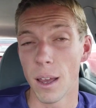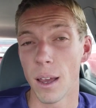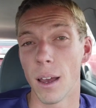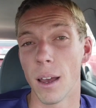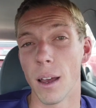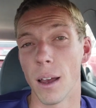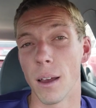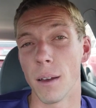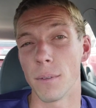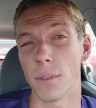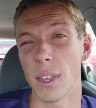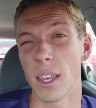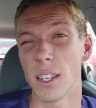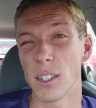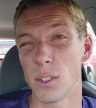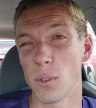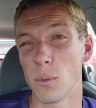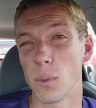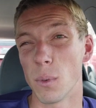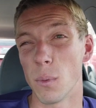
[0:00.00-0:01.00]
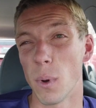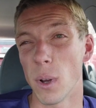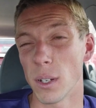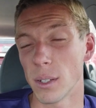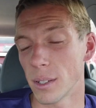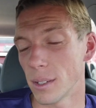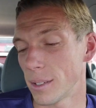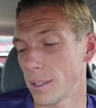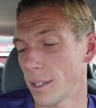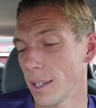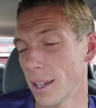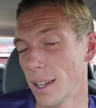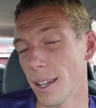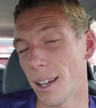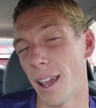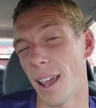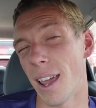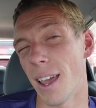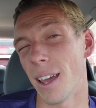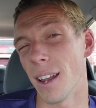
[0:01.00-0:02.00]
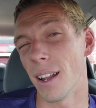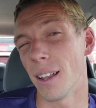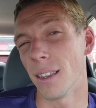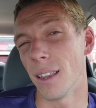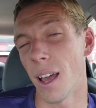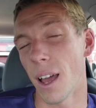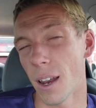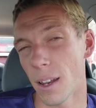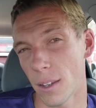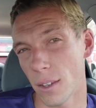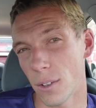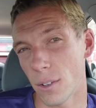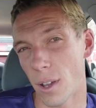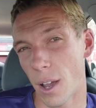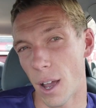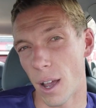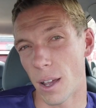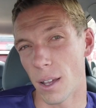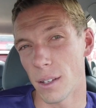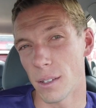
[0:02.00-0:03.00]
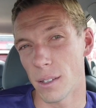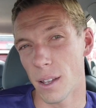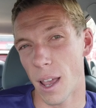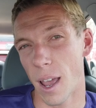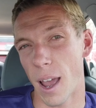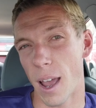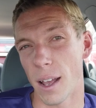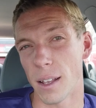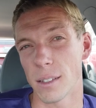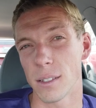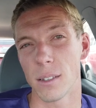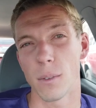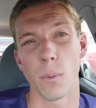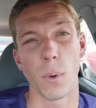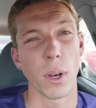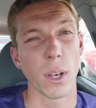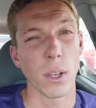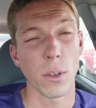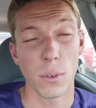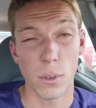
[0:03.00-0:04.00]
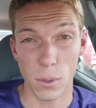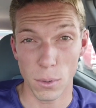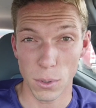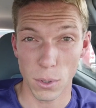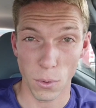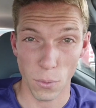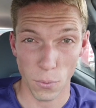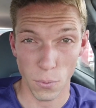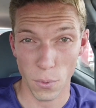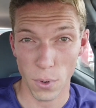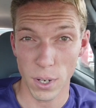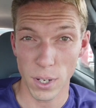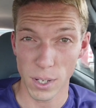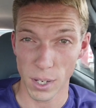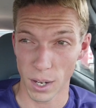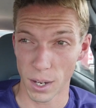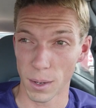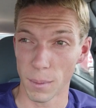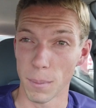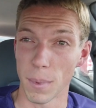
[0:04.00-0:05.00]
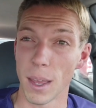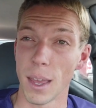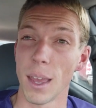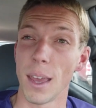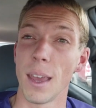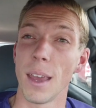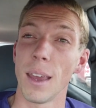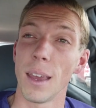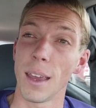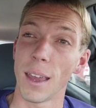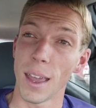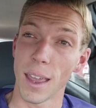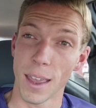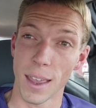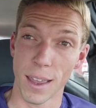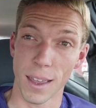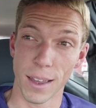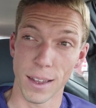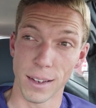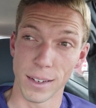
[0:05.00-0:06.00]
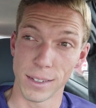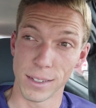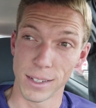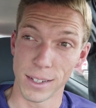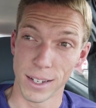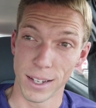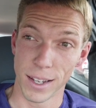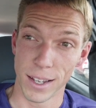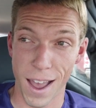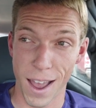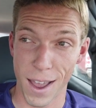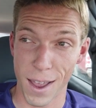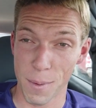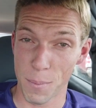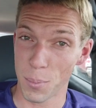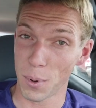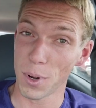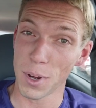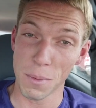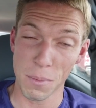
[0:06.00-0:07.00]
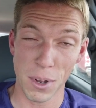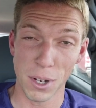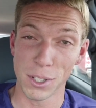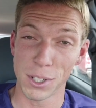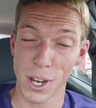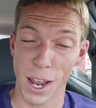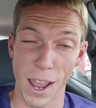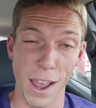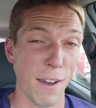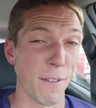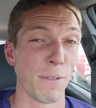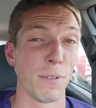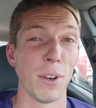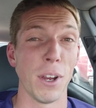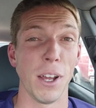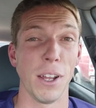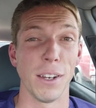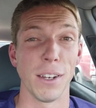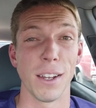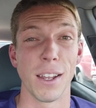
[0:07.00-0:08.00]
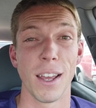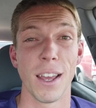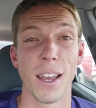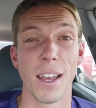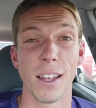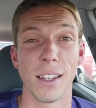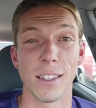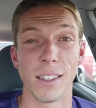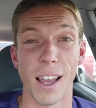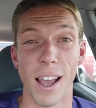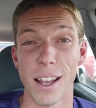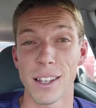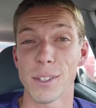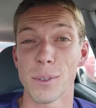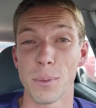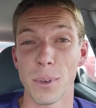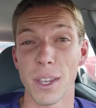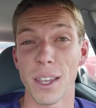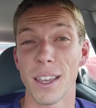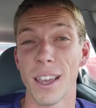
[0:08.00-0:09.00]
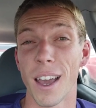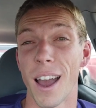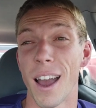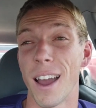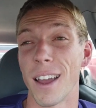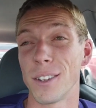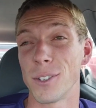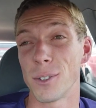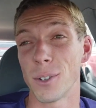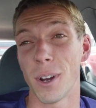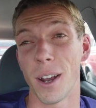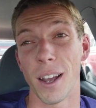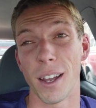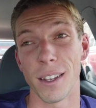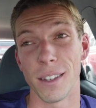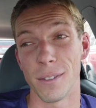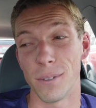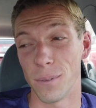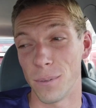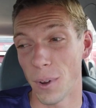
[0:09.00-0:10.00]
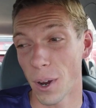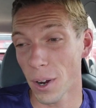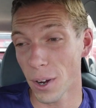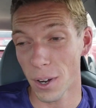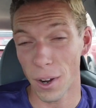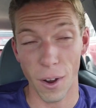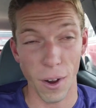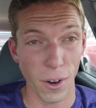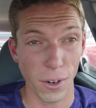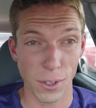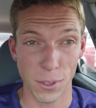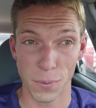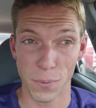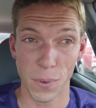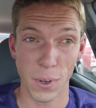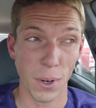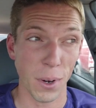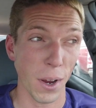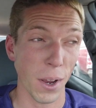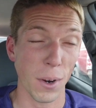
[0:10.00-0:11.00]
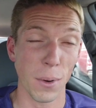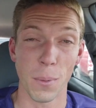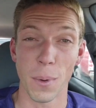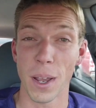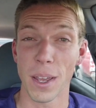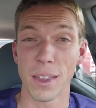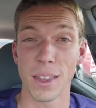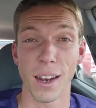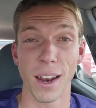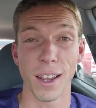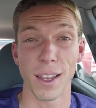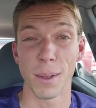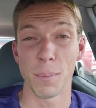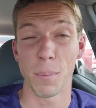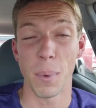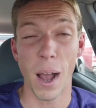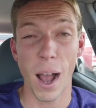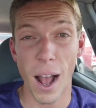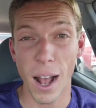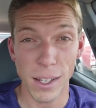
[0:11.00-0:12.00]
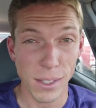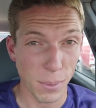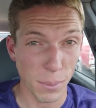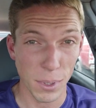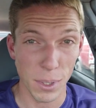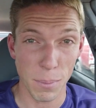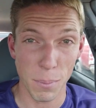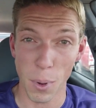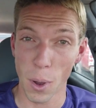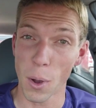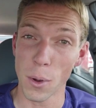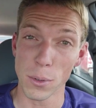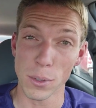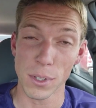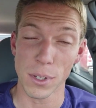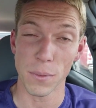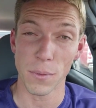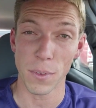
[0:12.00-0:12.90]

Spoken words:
of things you would want to see, and a lot of you guys asked, what do you do in your free time? And I pretty much have none. Last week I tried very hard to figure out a way that I could possibly post a